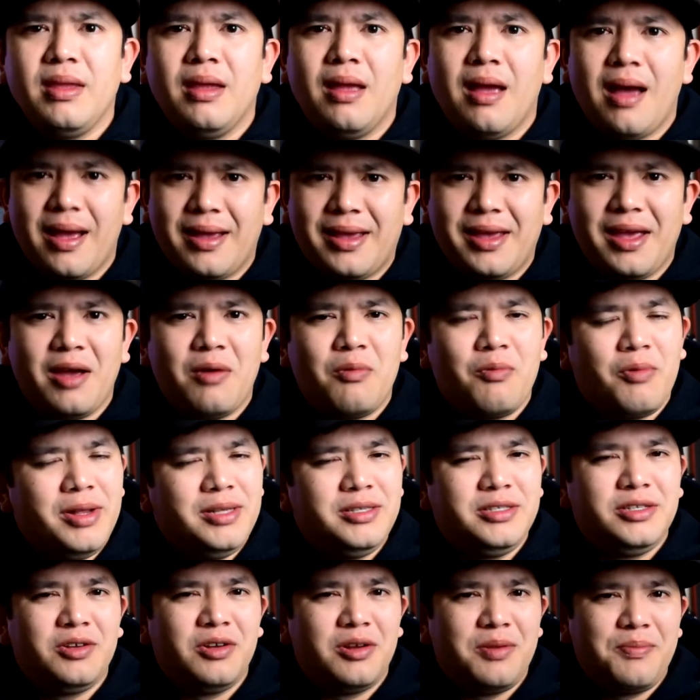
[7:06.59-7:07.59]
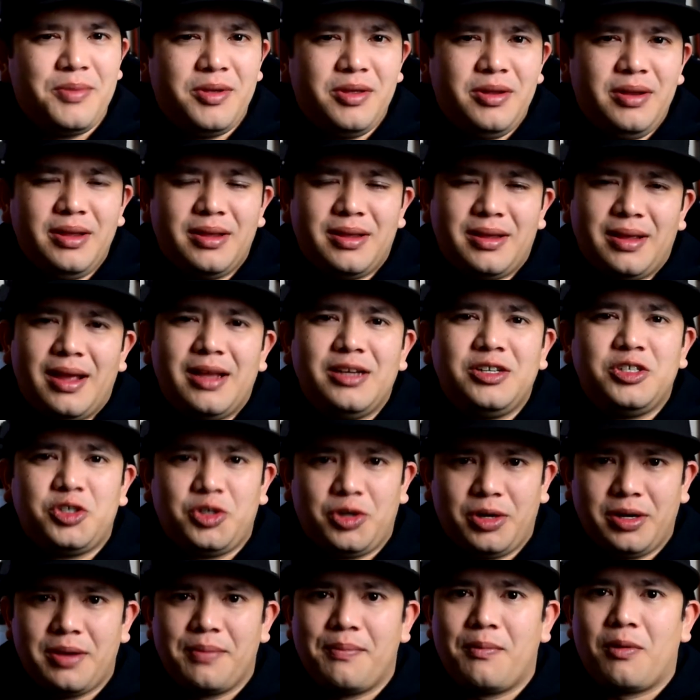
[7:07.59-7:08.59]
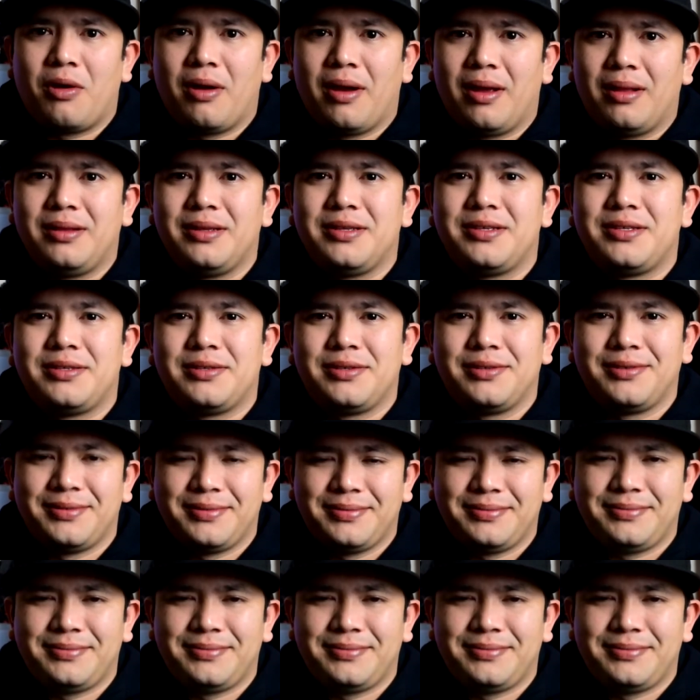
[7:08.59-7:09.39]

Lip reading: I can't wait to go to Munich and drink more Helles.